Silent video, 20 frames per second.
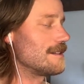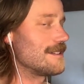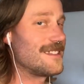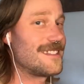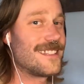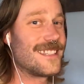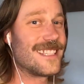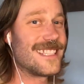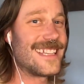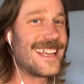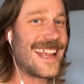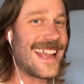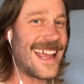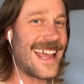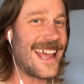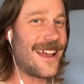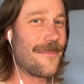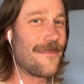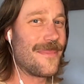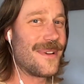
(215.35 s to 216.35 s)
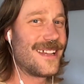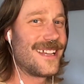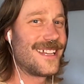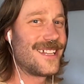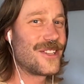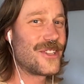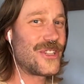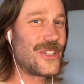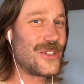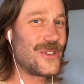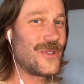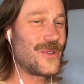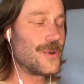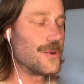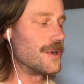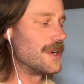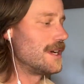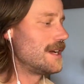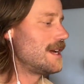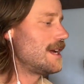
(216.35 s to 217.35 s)
This is an
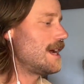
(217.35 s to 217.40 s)
M2.